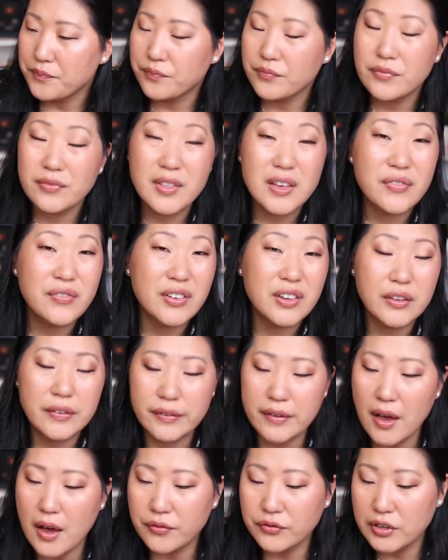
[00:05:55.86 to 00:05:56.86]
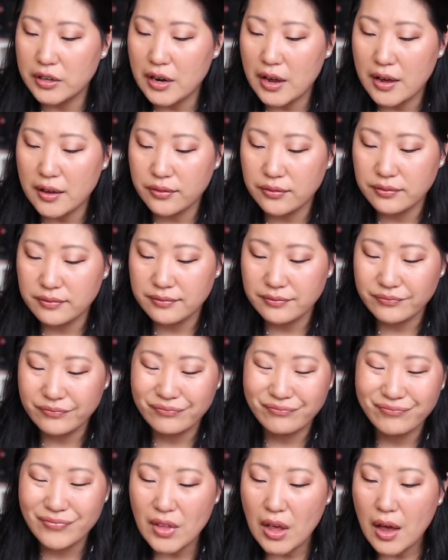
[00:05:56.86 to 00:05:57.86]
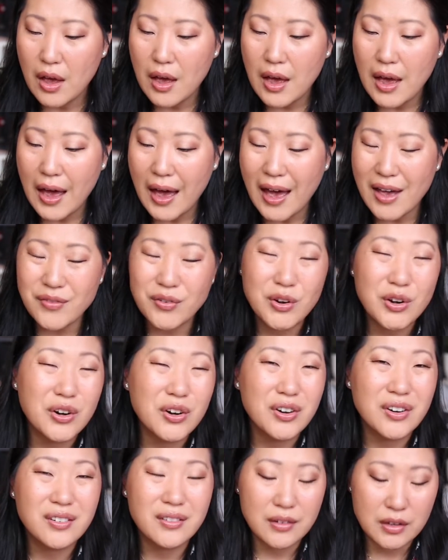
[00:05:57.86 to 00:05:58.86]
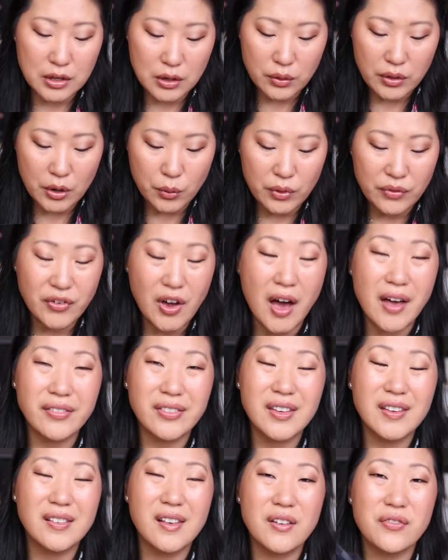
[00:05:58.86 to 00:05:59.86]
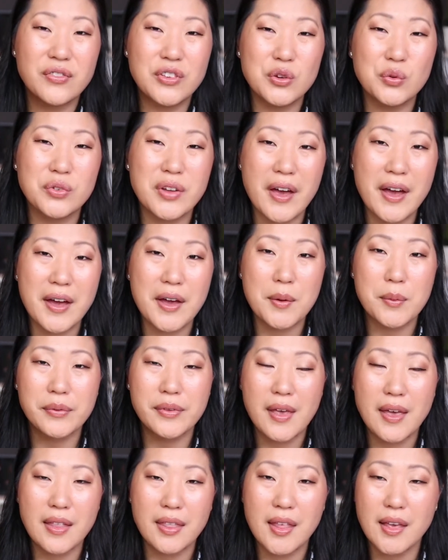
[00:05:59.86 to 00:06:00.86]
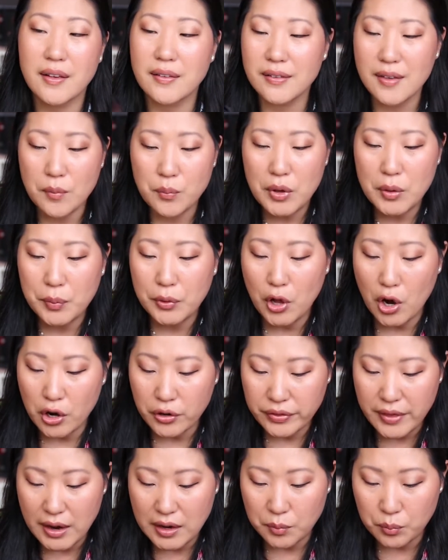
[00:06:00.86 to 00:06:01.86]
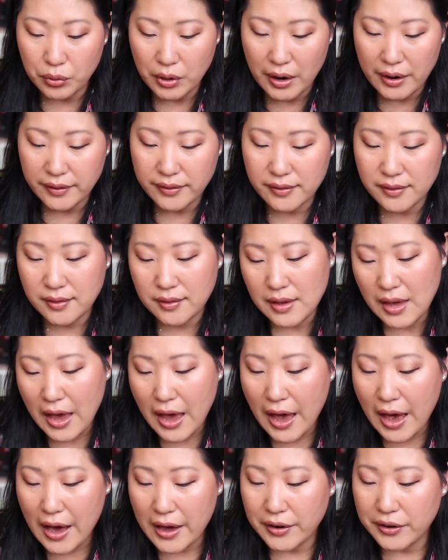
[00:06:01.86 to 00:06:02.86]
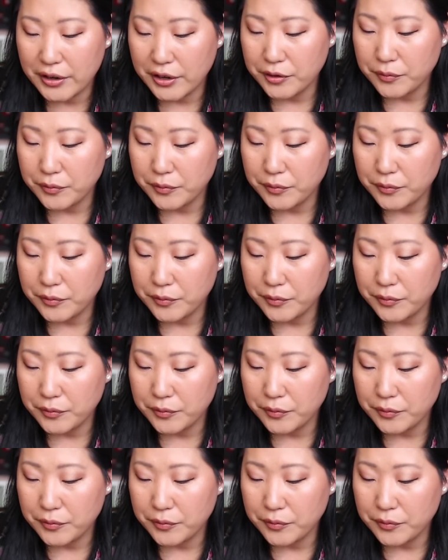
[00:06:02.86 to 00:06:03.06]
They feel soft enough. I've heard, you know, that we've gotten these a few times and like some people aren't that impressed. I don't know.